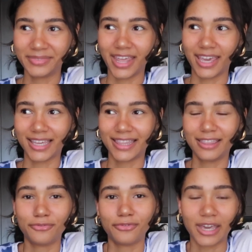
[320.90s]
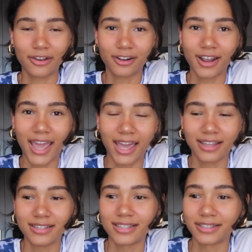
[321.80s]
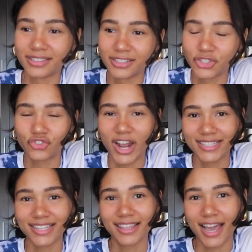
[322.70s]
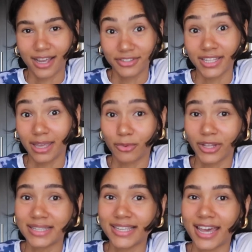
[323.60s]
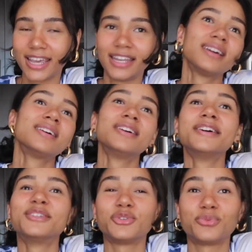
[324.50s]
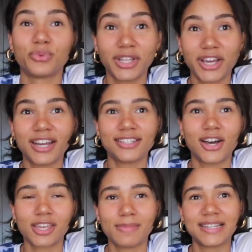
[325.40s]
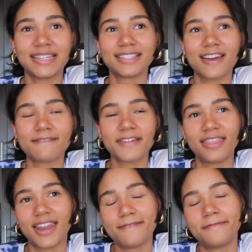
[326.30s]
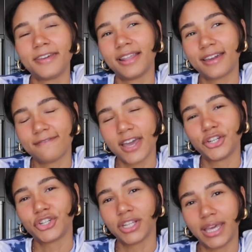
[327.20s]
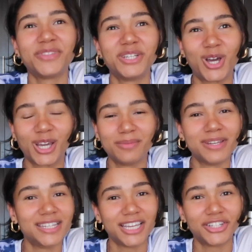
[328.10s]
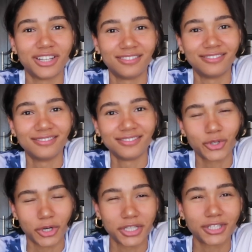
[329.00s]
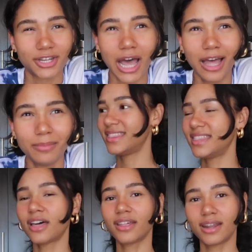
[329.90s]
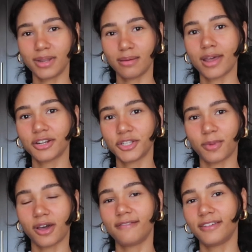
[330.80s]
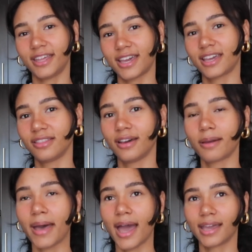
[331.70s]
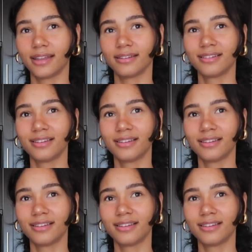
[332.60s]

like the fear and stress and lack of sleep really set in. So I was really good at documenting stuff, and then I feel like eventually the documentation sort of stopped. Now that I'm in a better spot, I feel like I can look back and